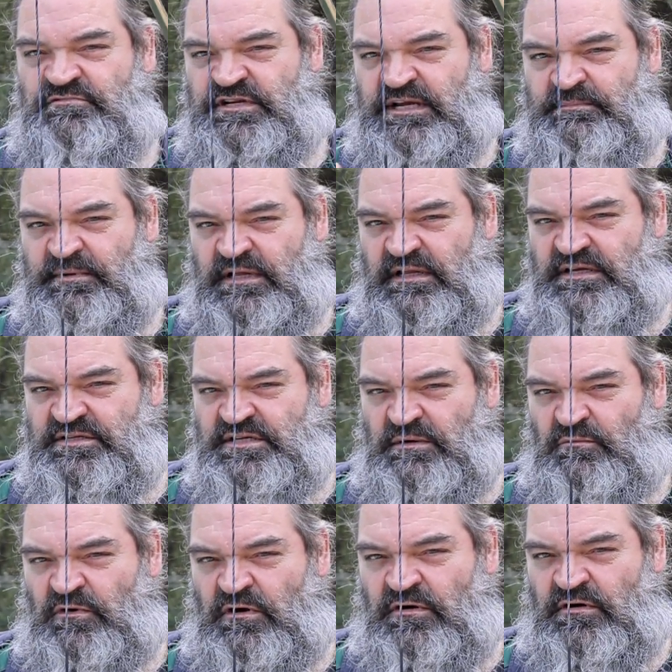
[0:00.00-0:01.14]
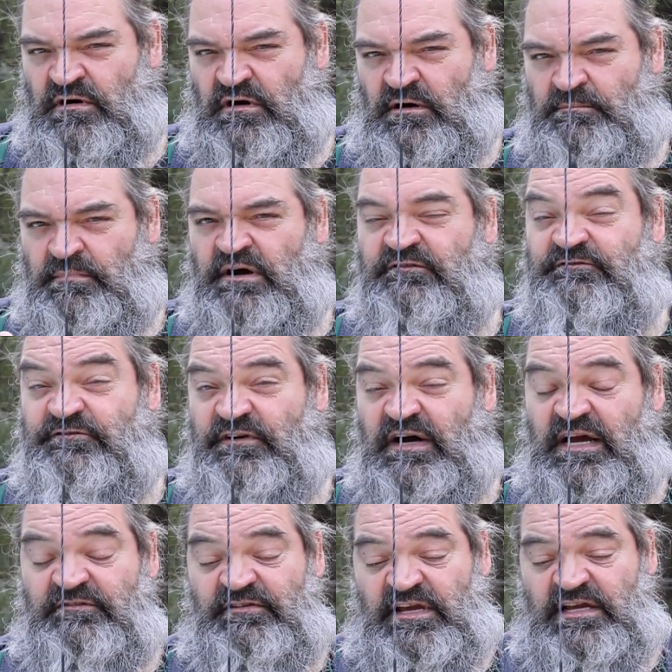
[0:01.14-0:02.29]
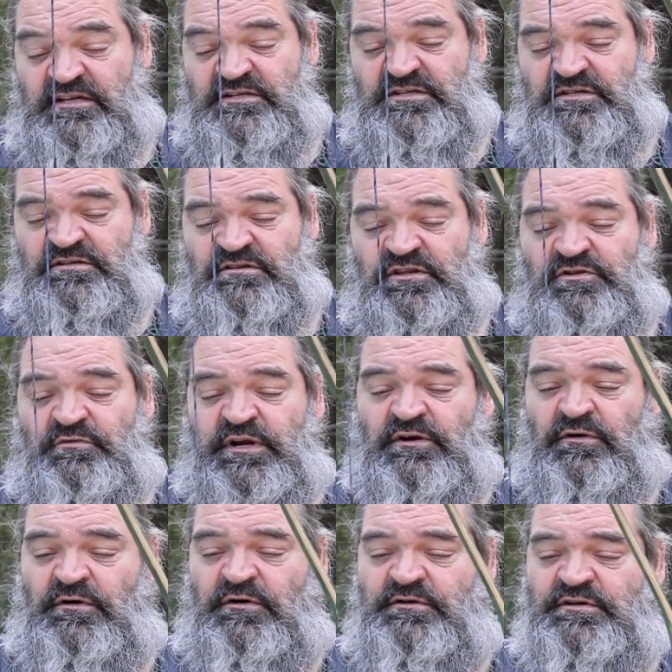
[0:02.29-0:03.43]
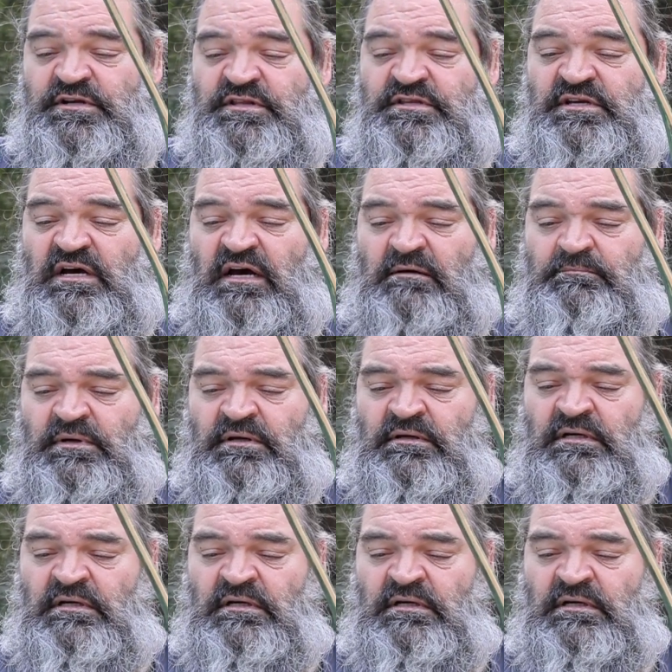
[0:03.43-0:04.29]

typically somewhere above 5/8 to 3/4 to the top.